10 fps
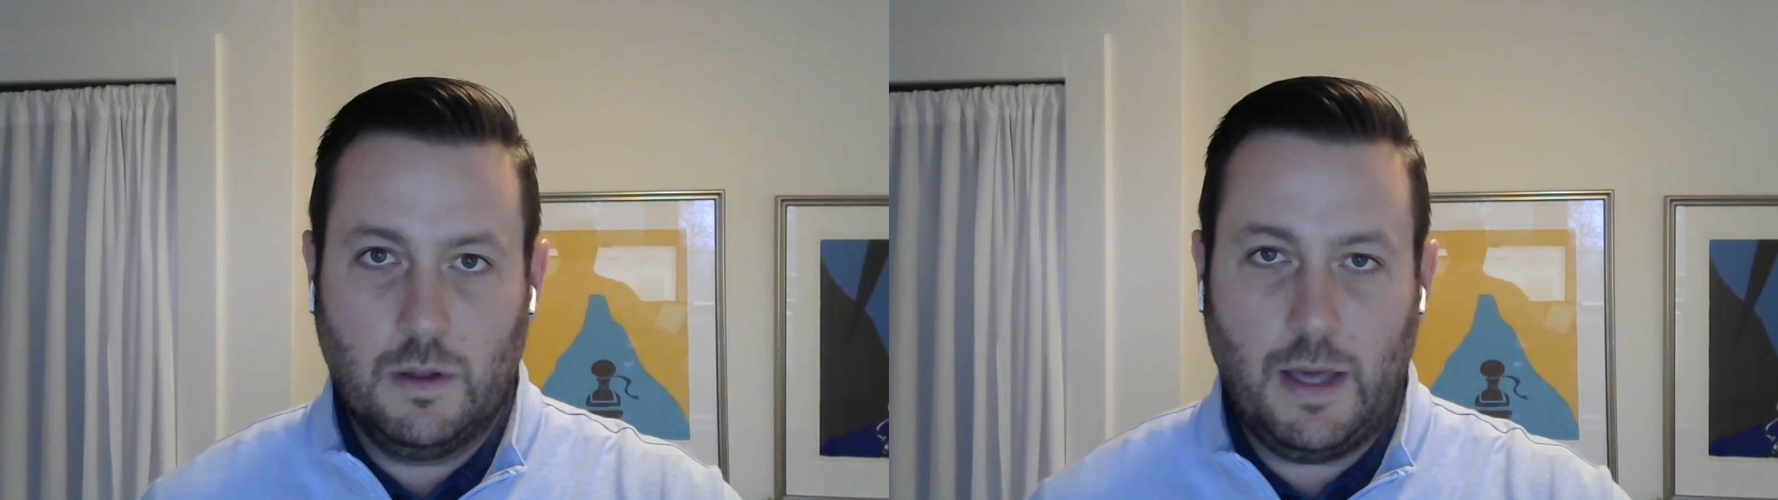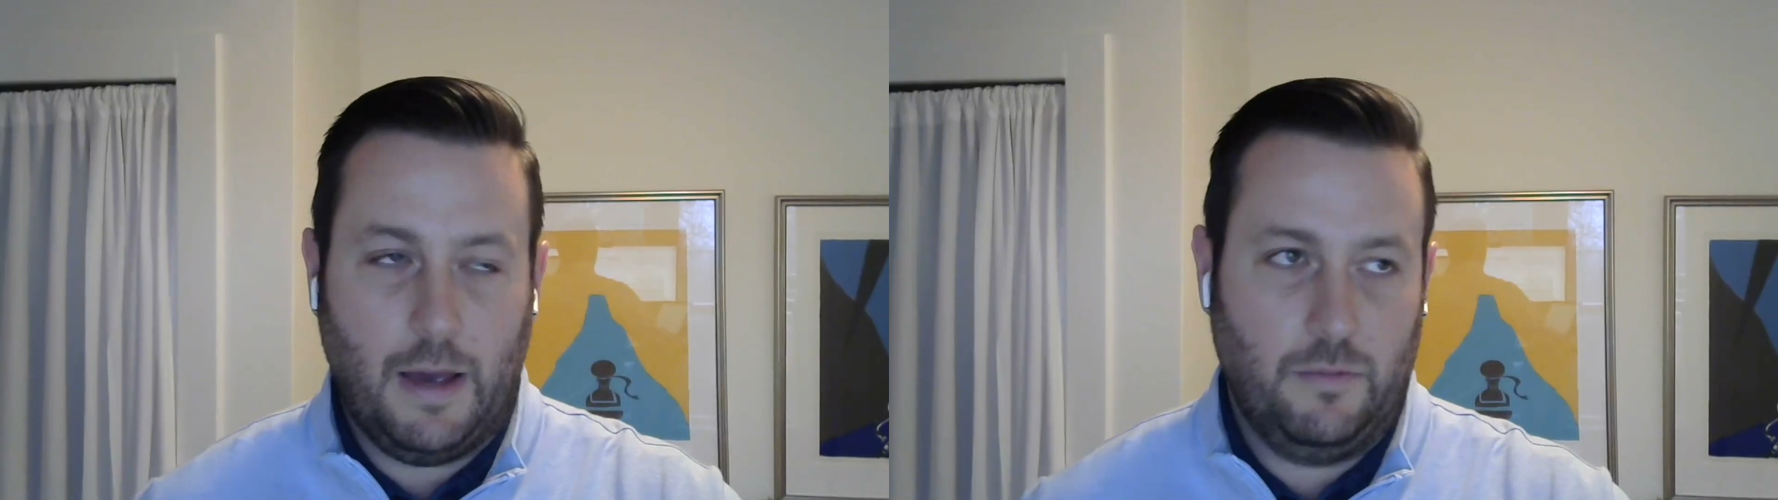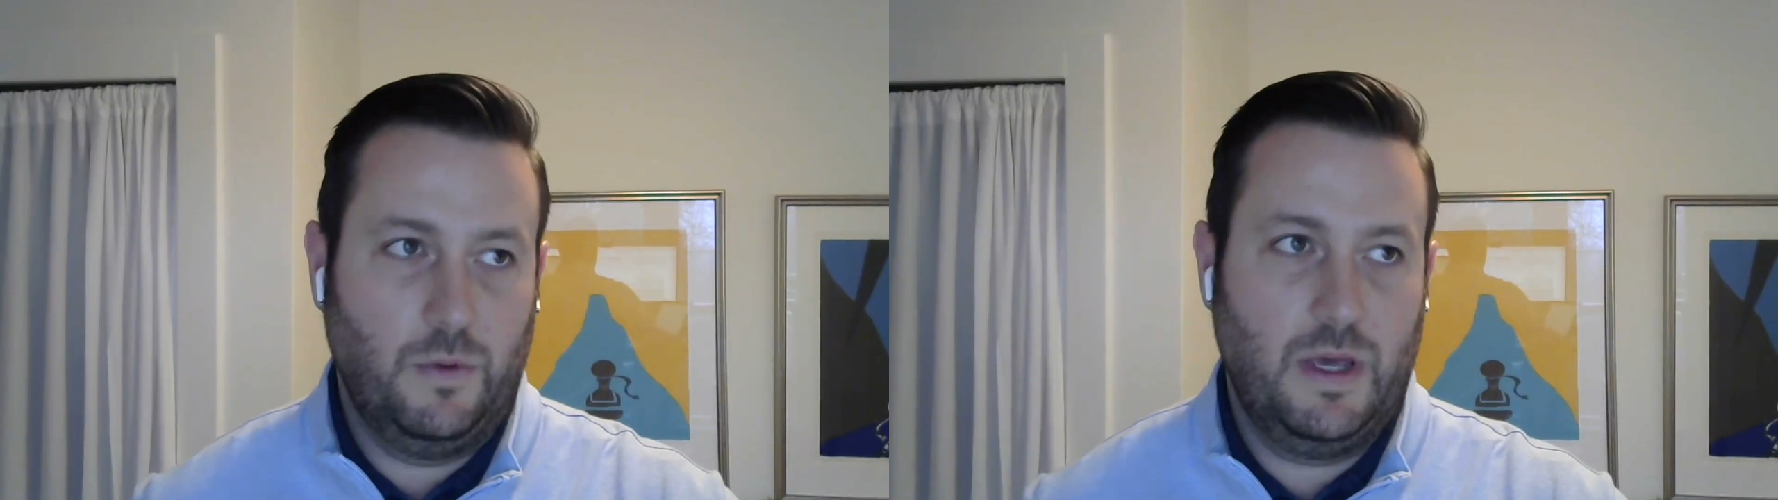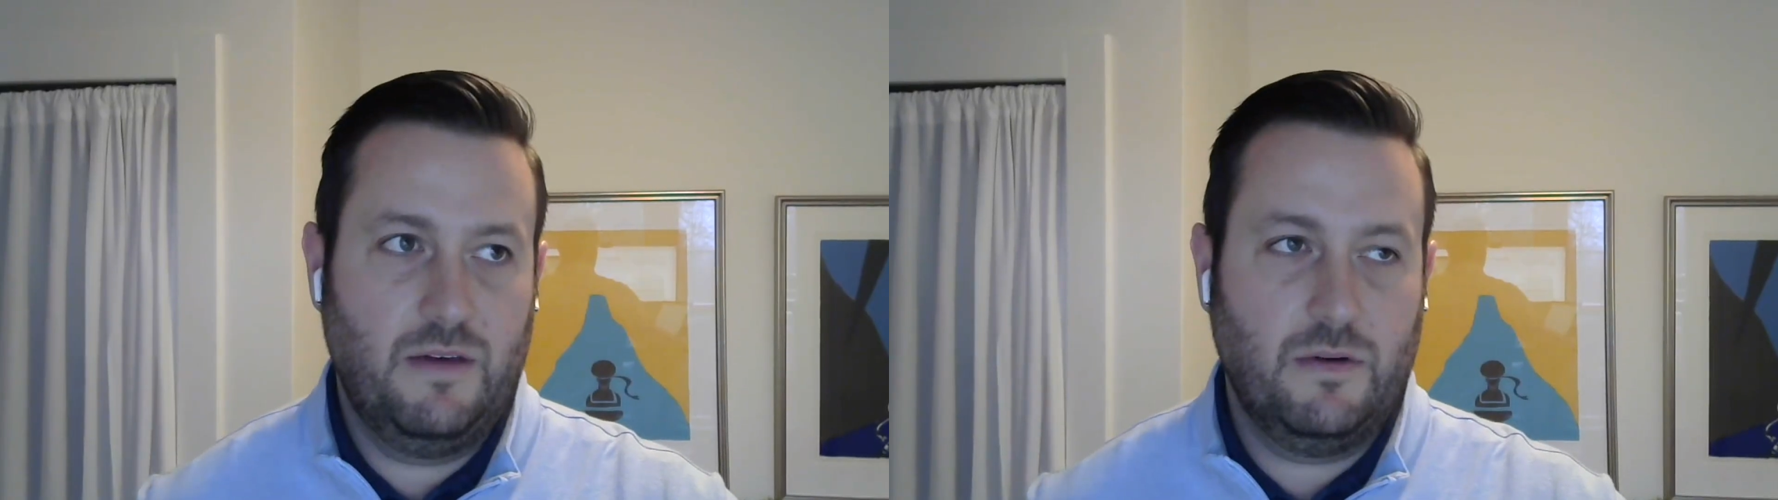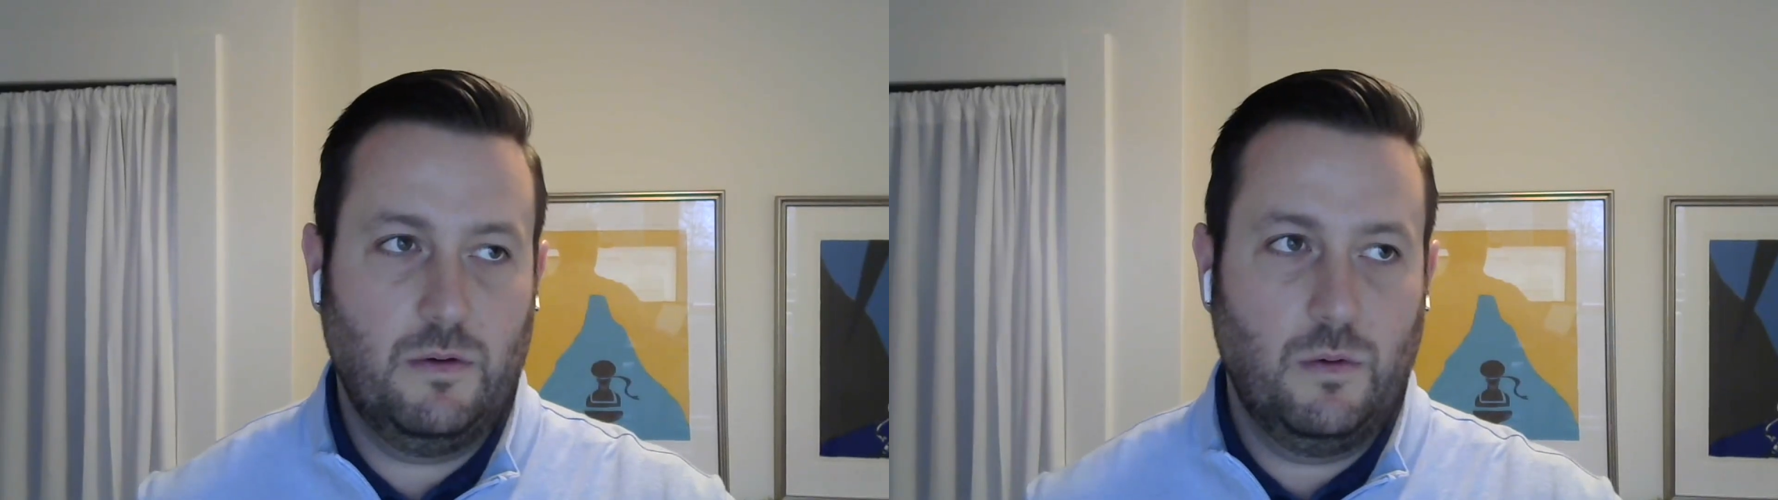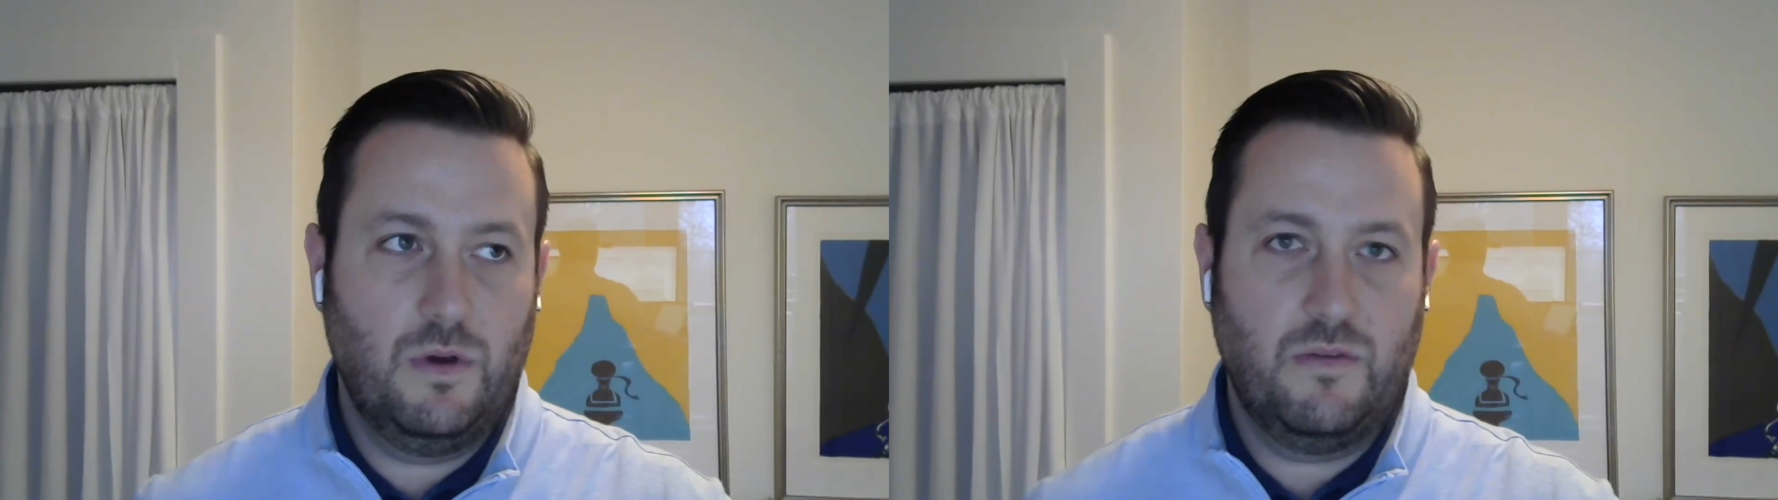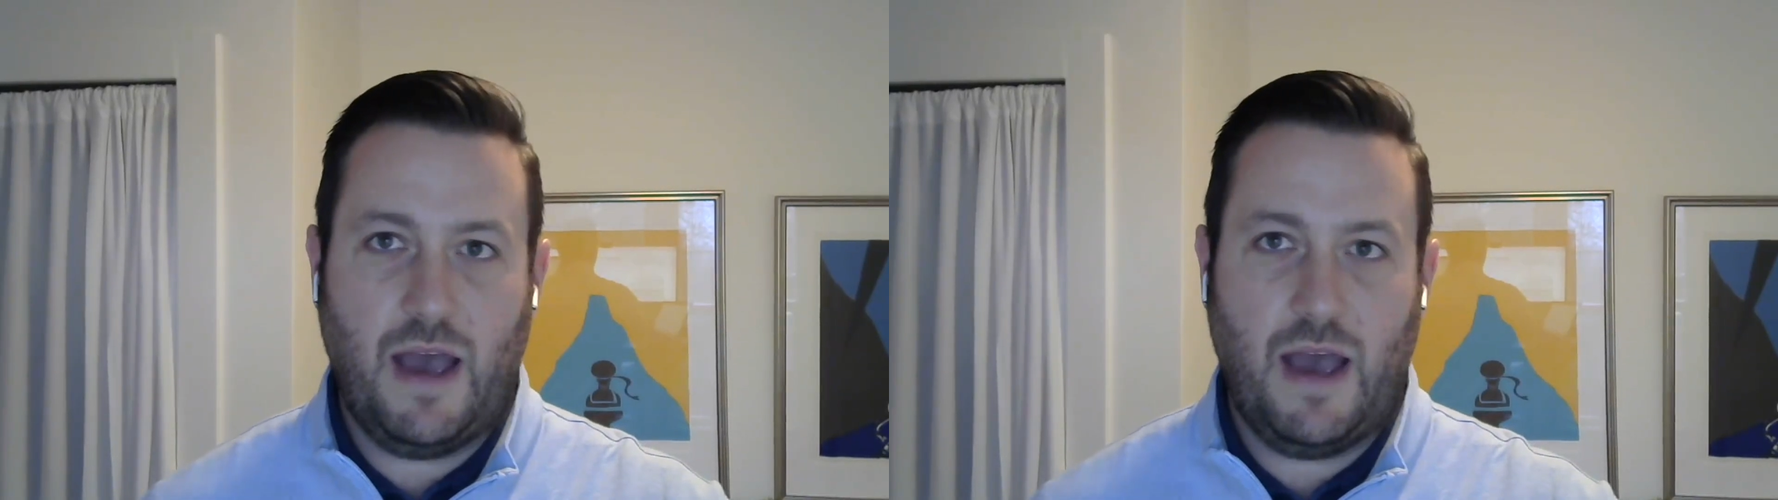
Yeah, we've